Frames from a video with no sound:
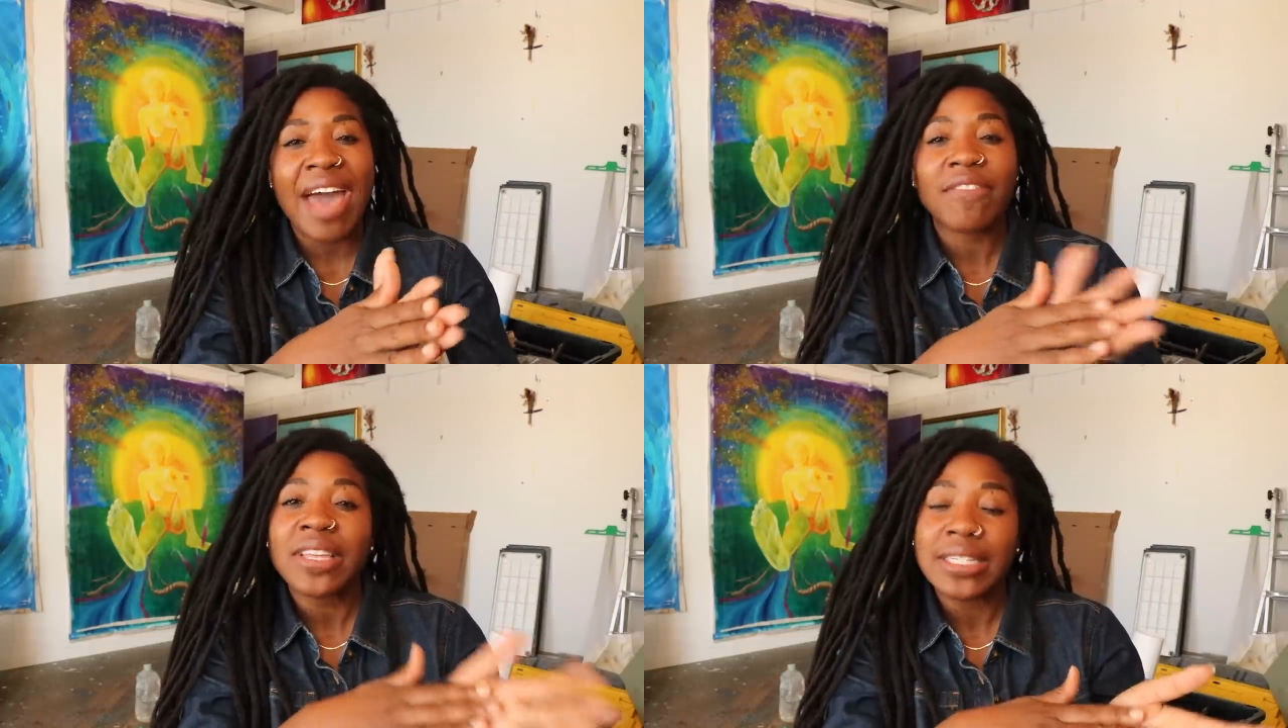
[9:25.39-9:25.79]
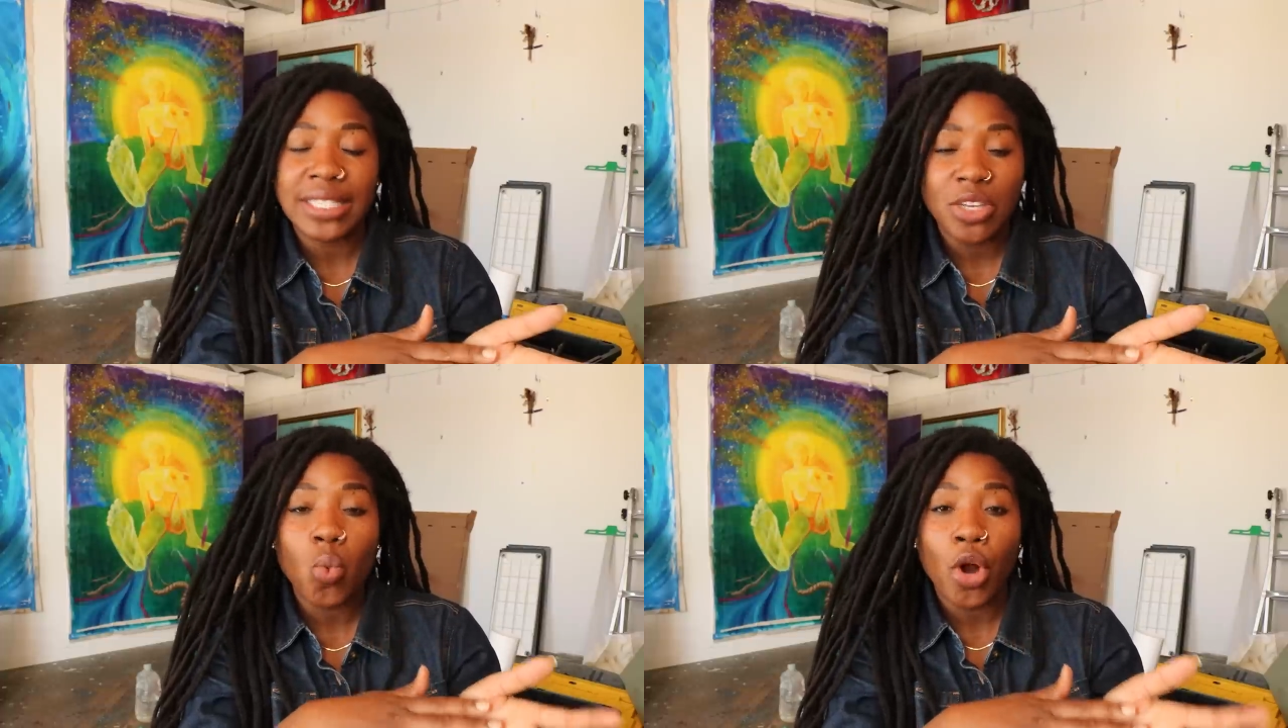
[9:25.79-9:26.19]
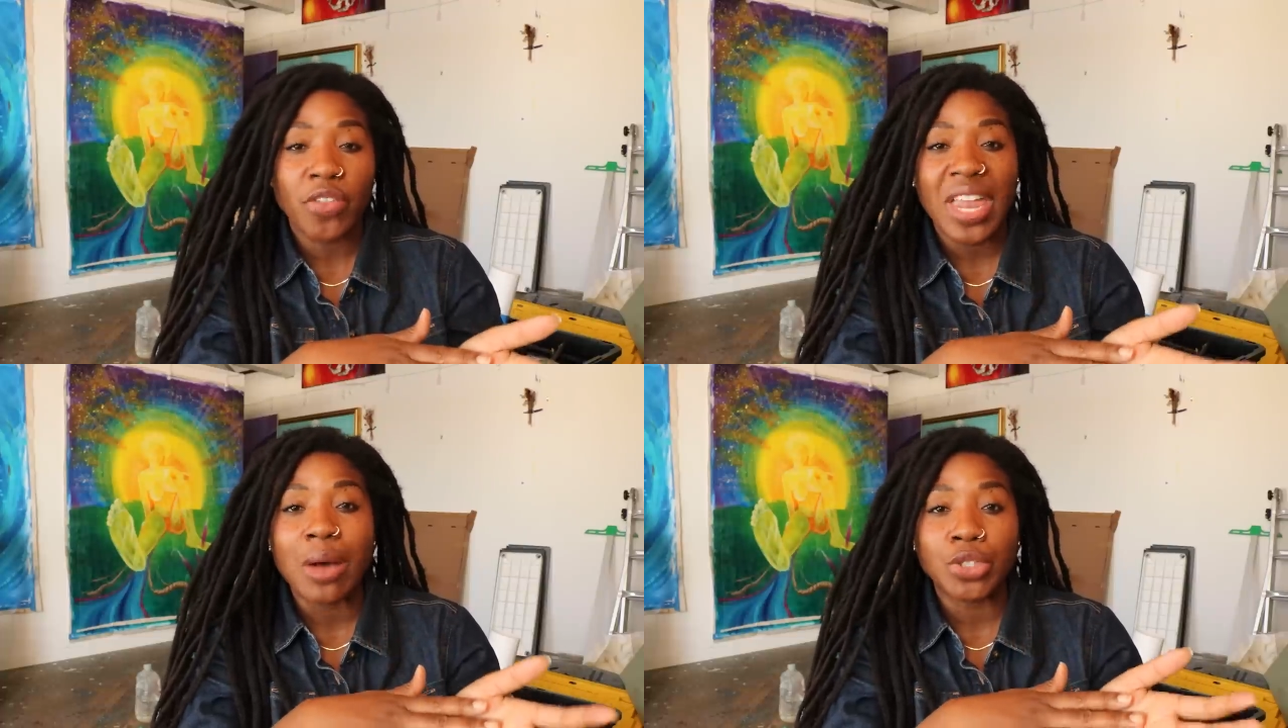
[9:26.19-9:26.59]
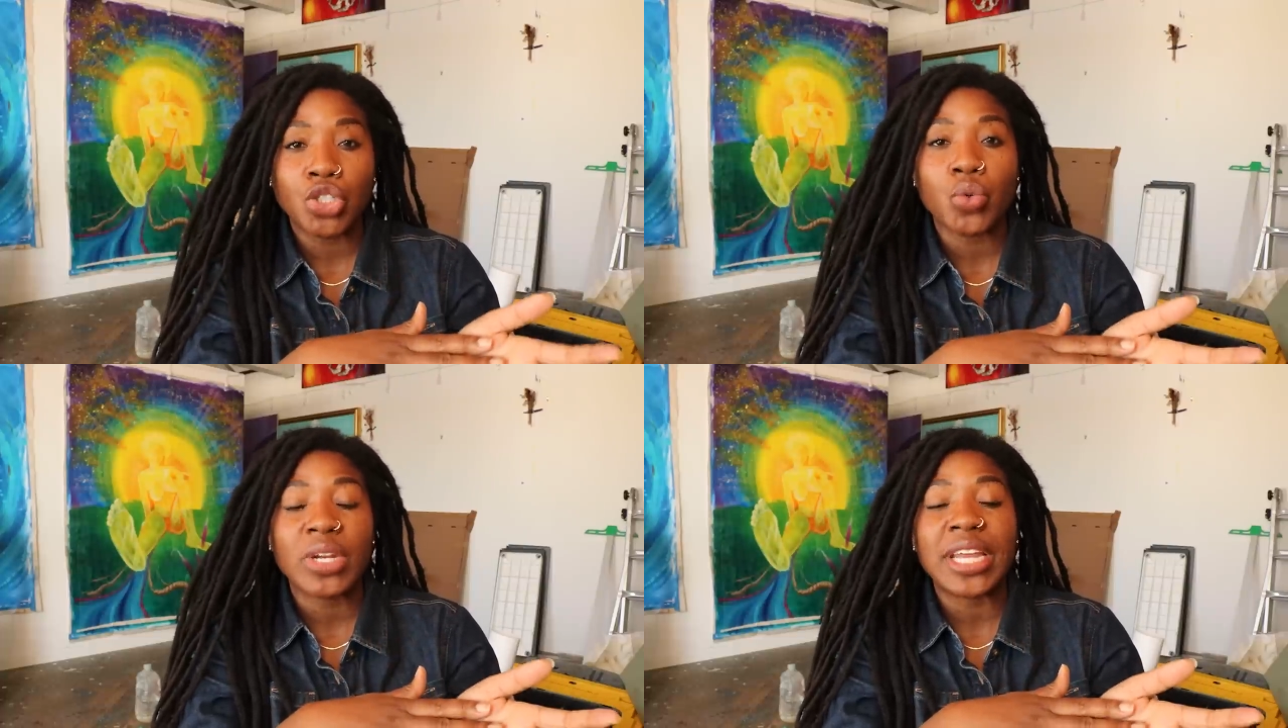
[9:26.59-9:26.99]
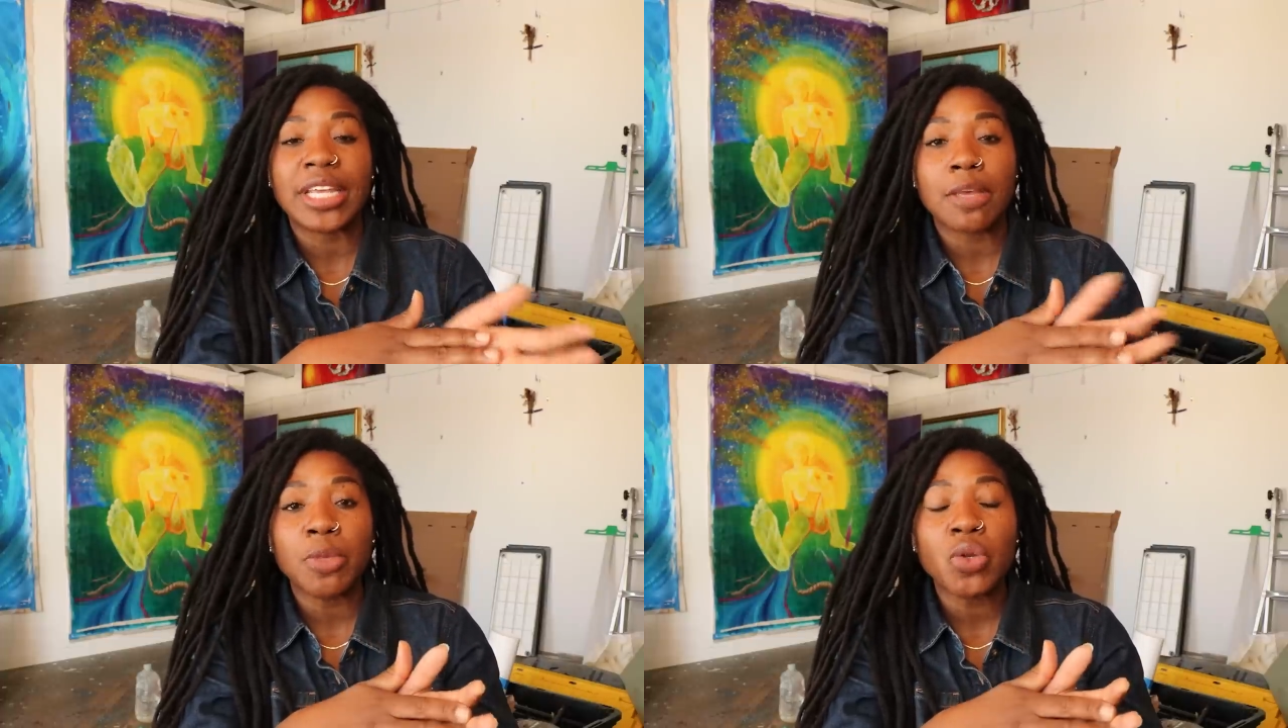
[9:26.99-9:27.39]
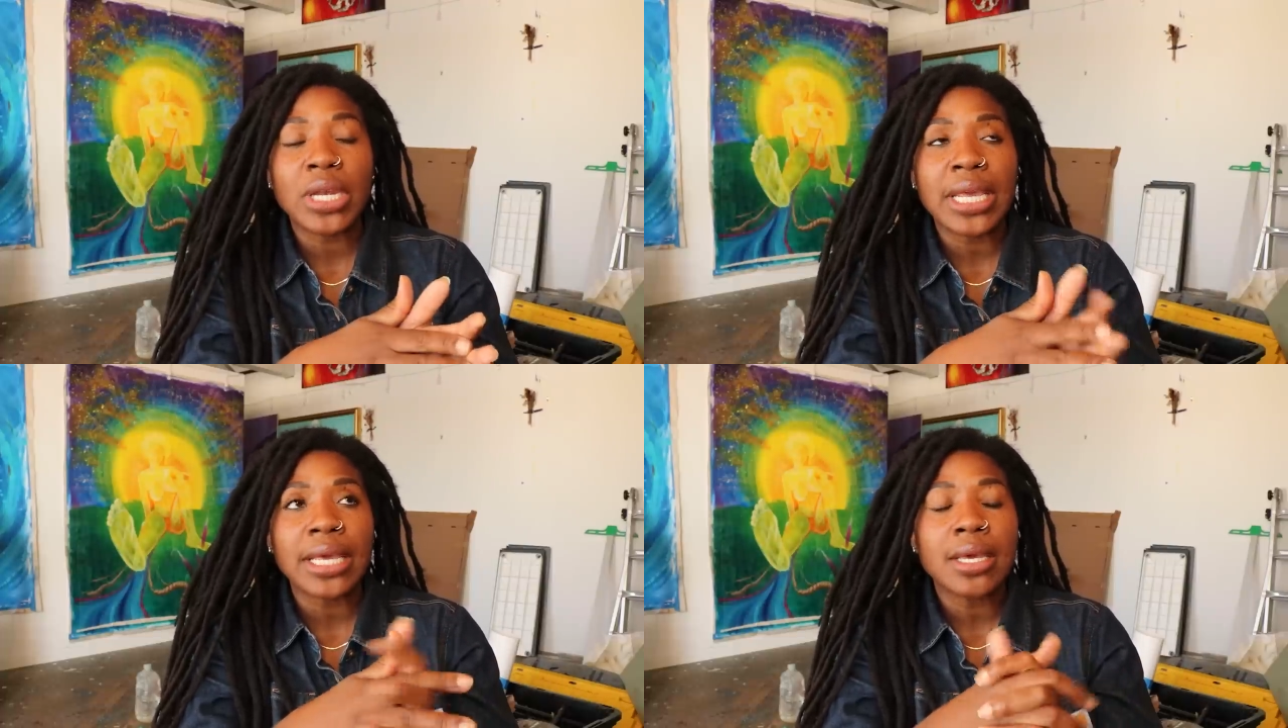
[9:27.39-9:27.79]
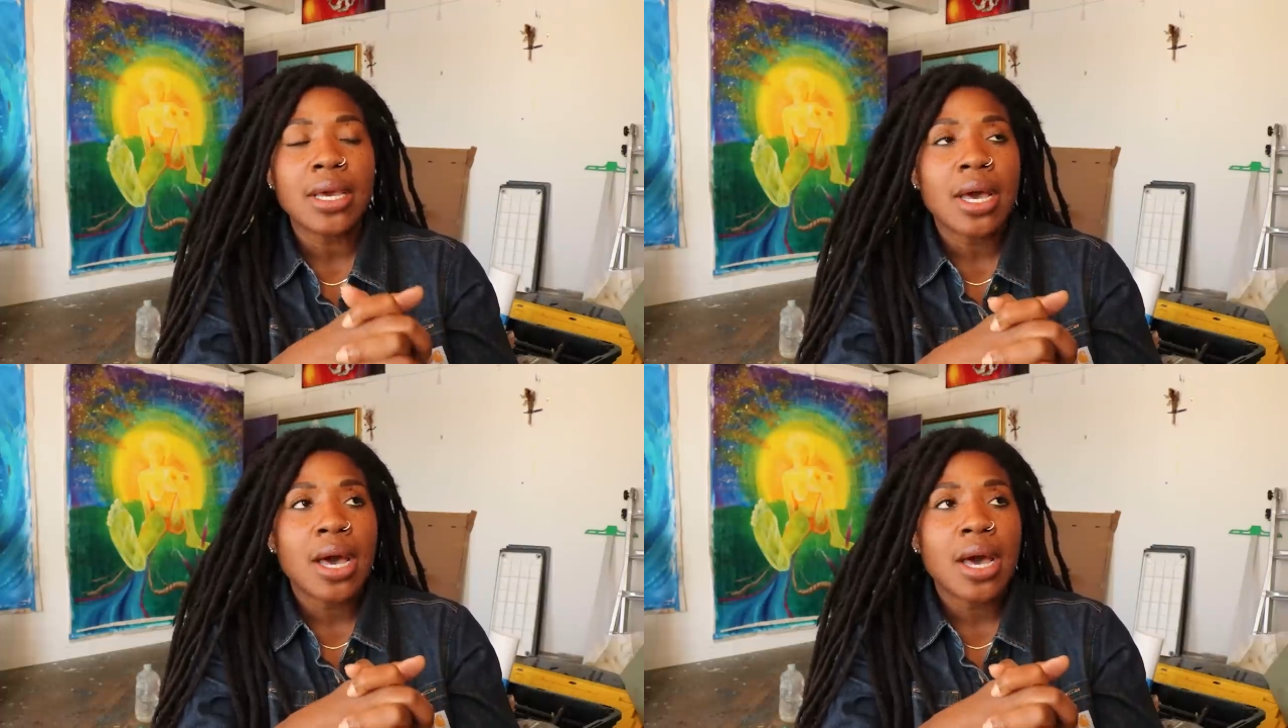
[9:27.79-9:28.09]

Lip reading: advocacy work that I was doing in the community.